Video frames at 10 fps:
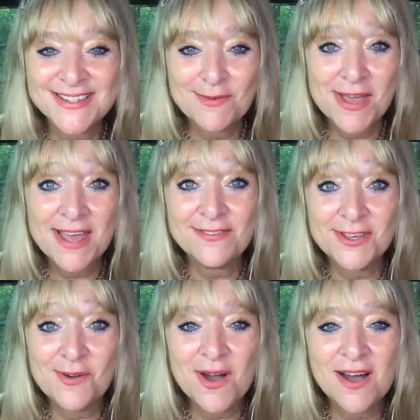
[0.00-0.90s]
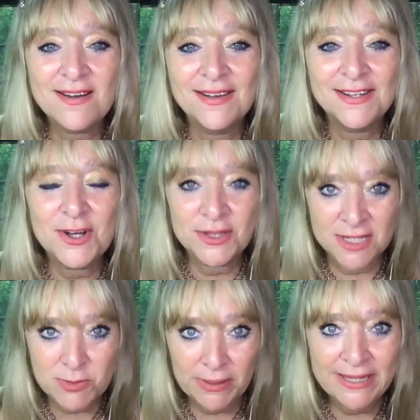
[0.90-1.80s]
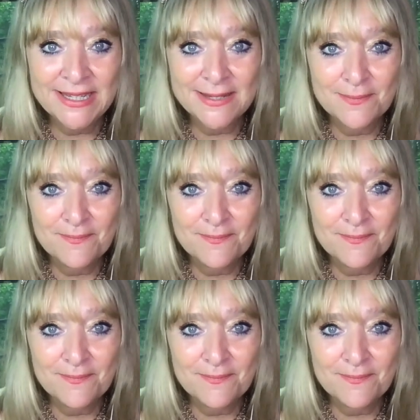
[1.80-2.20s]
wherever you are on this planet.